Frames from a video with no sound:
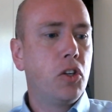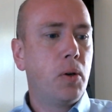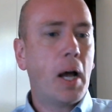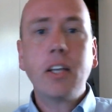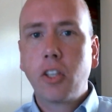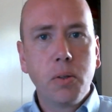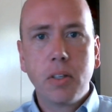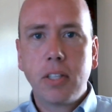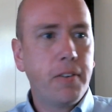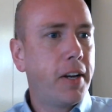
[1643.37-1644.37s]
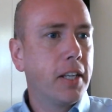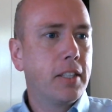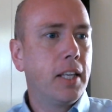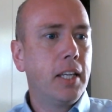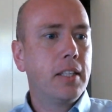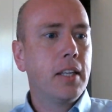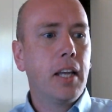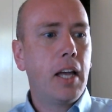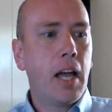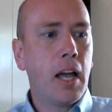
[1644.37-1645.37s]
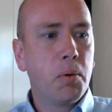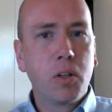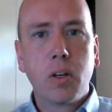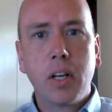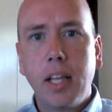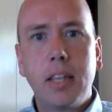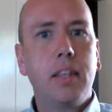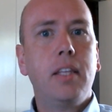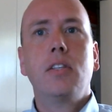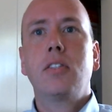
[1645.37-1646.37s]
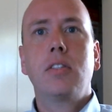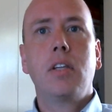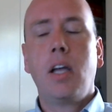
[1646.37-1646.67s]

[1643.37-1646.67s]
ask you to self-isolate, we're going to let this